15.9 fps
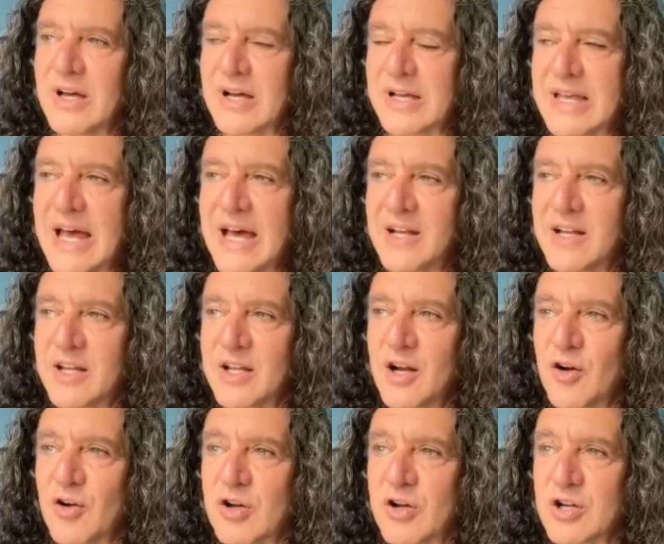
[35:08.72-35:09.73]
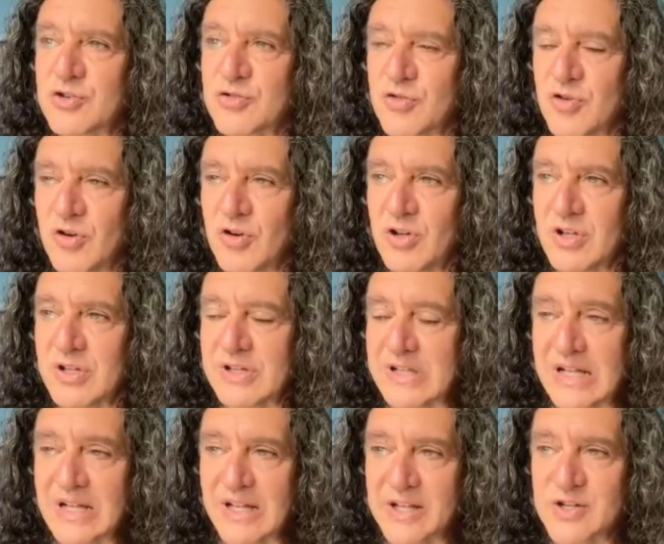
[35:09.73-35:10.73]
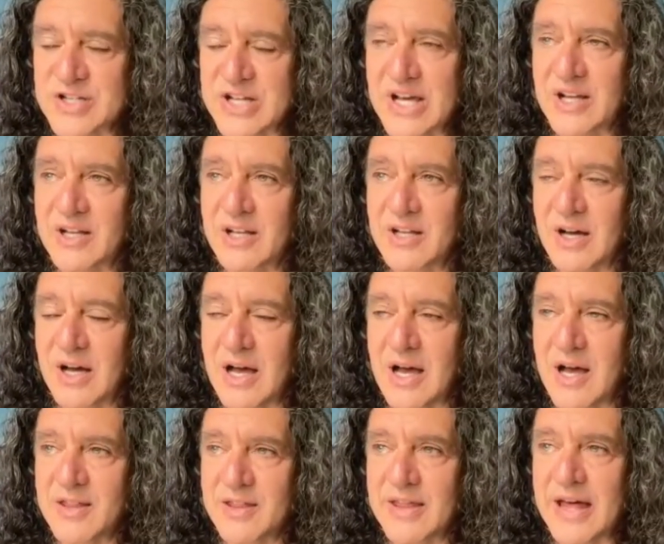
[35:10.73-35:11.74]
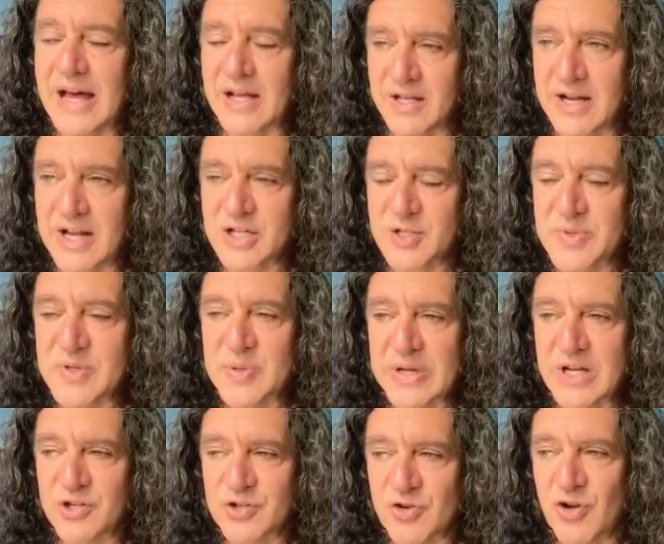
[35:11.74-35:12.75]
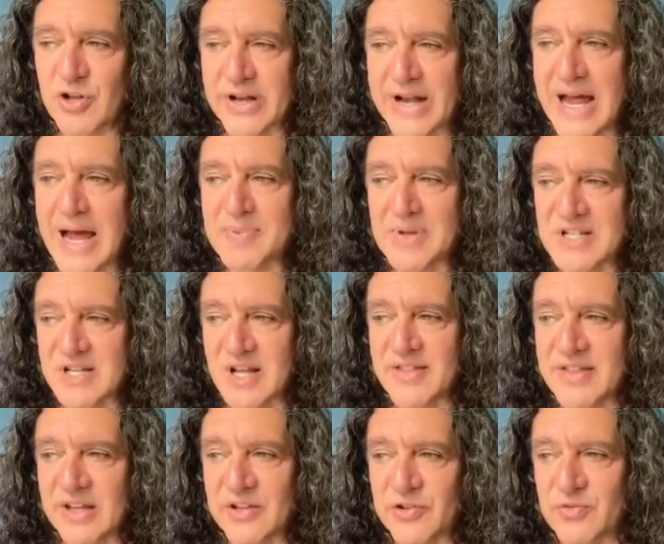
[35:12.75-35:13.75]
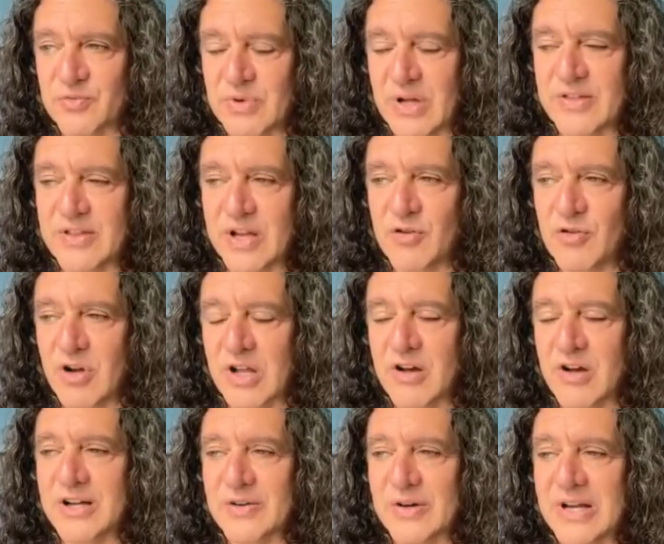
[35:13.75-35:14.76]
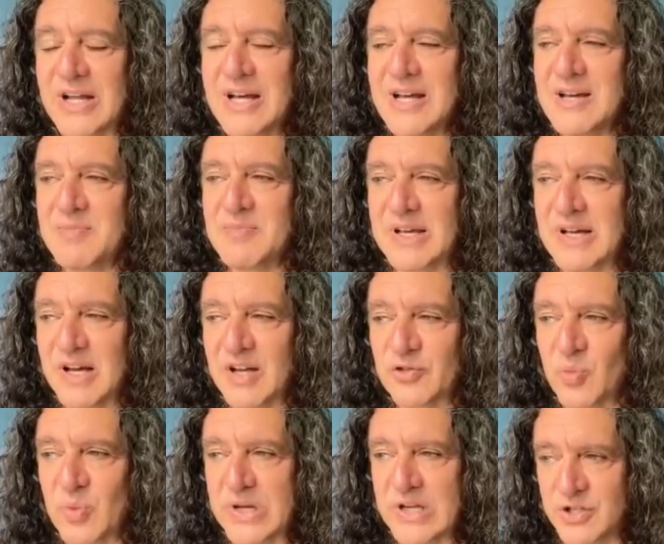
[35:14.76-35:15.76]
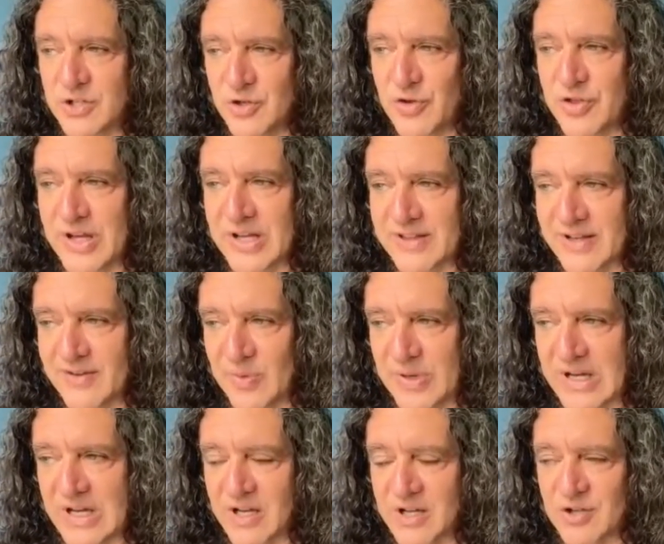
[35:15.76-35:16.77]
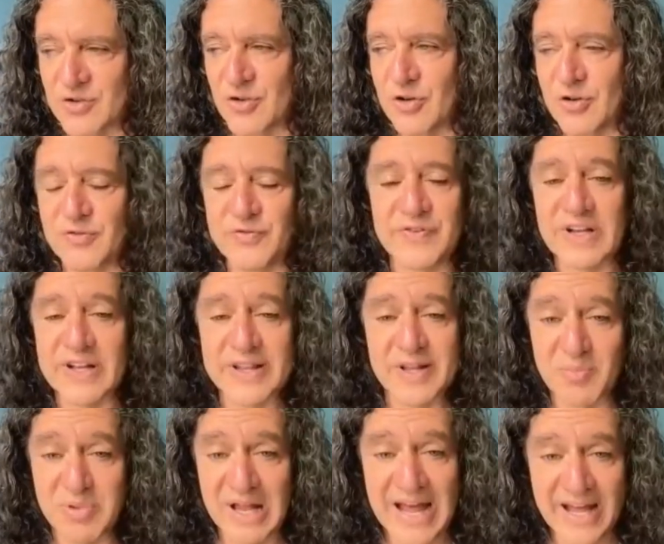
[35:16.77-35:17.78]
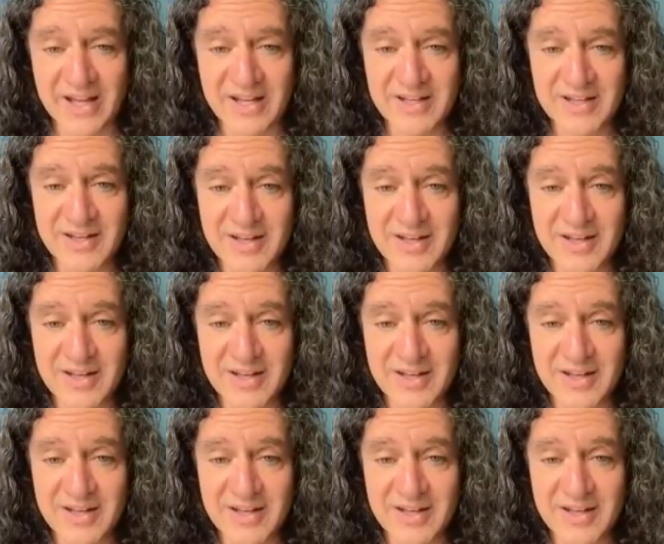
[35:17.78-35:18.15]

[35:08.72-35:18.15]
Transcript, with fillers: again, you know, control, you know, like you said, uh, that connection between control and happiness, I think is, I think you're really onto it because we do think that if we can control fill in the blank,